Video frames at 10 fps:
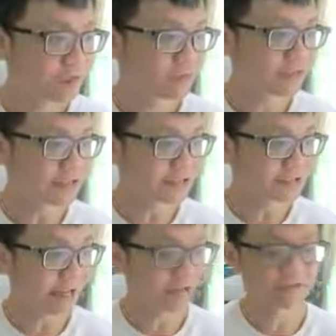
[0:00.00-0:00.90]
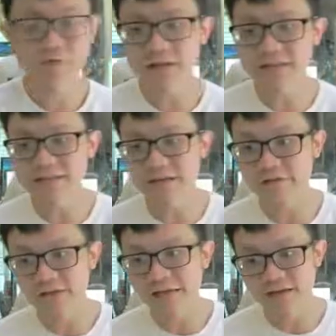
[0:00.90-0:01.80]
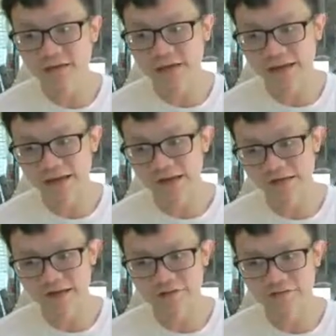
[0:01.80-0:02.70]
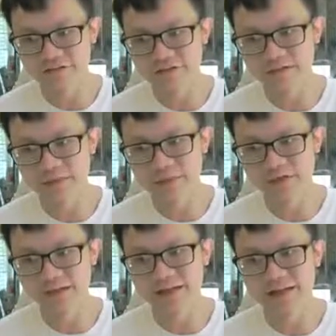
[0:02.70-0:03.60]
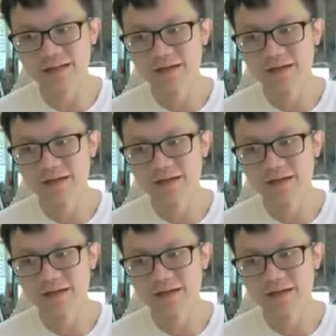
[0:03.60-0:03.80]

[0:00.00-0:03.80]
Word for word: First, it have one cell thick. Uh, now you remember already.